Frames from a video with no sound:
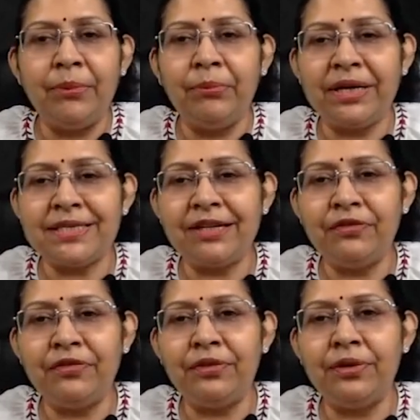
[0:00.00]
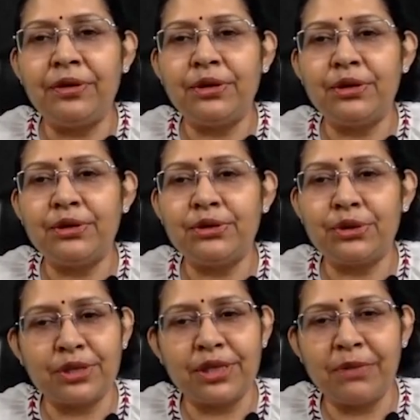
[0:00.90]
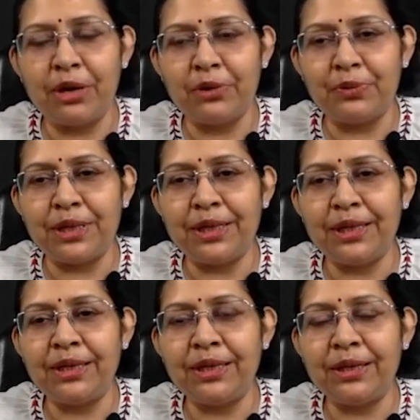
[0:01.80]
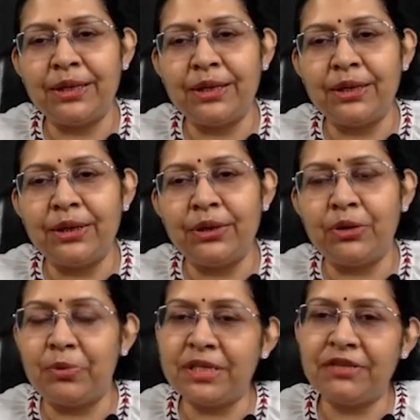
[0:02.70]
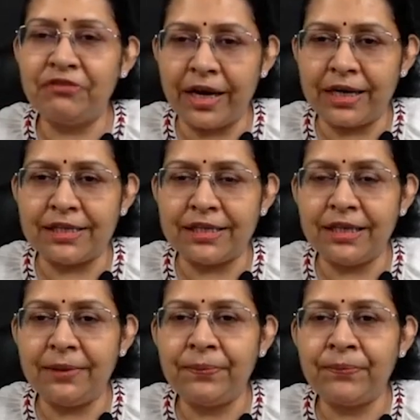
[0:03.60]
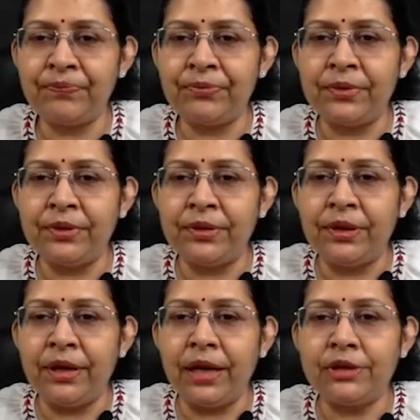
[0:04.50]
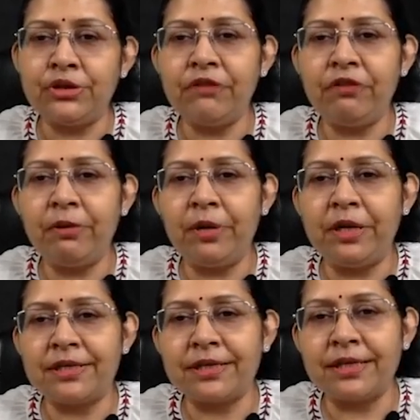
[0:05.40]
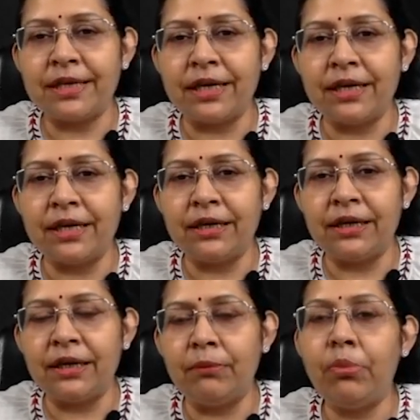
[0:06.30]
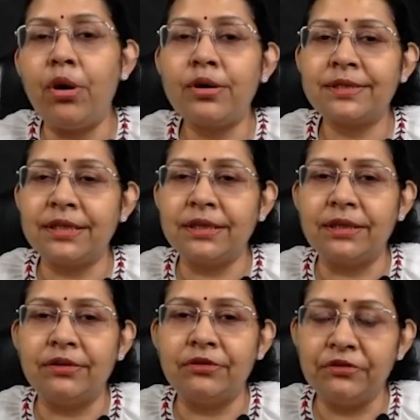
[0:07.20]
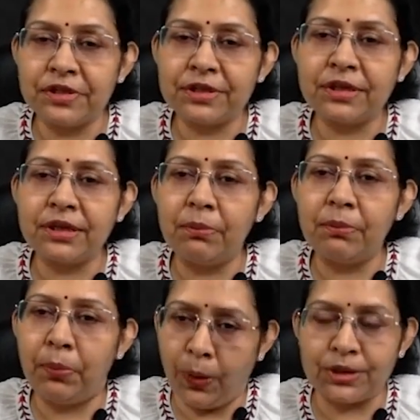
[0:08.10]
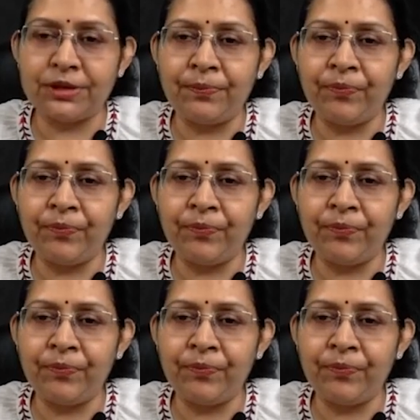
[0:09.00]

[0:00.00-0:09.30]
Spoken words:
Myself, Dr. Deepa Gupta, your PSM faculty. And today we'll be discussing box and whisker plot.